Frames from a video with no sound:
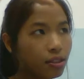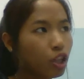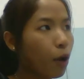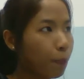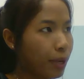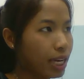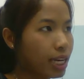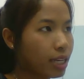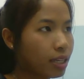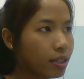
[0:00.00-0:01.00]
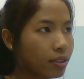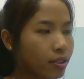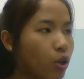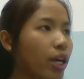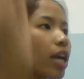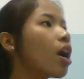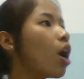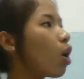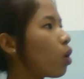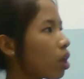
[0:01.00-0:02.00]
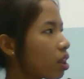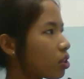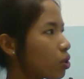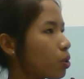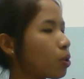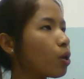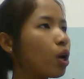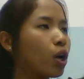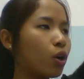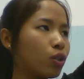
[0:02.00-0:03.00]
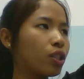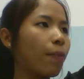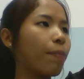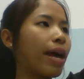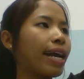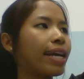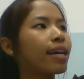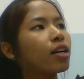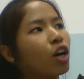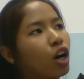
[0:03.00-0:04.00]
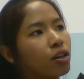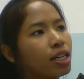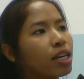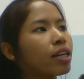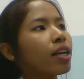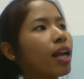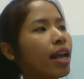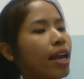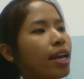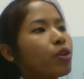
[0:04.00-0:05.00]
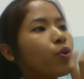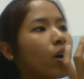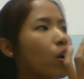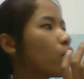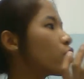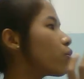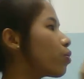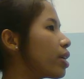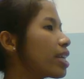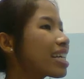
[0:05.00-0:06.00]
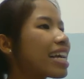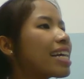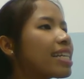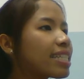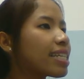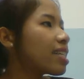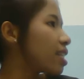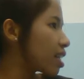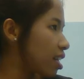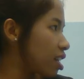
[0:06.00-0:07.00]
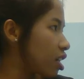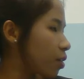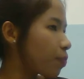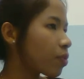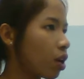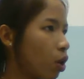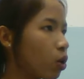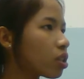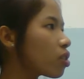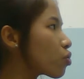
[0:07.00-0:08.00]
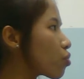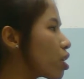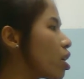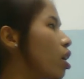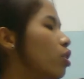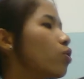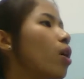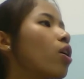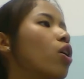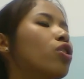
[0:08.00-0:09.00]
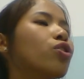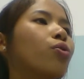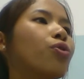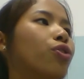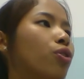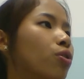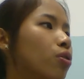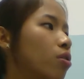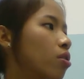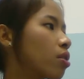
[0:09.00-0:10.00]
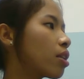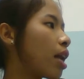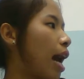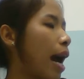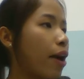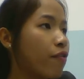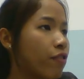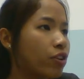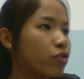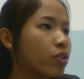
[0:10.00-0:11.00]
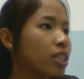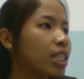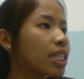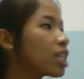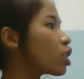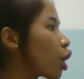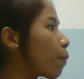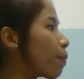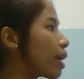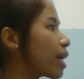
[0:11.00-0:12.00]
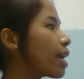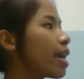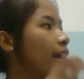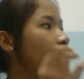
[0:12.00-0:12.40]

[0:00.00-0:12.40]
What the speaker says: topic. Okay, all the 2, go to the back corner and you are going to read kinesthetic learner. All the 3, you are going to use visual learner topic